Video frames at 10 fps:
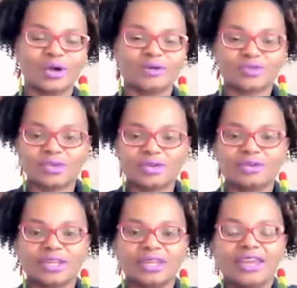I was
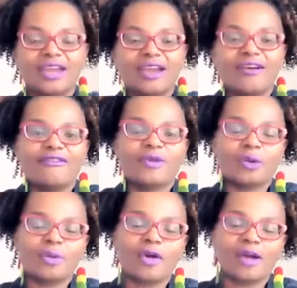recruiting for
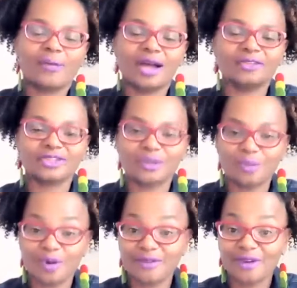a program called Jump
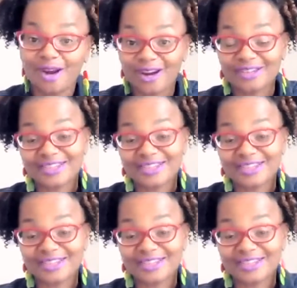Rope for Heart.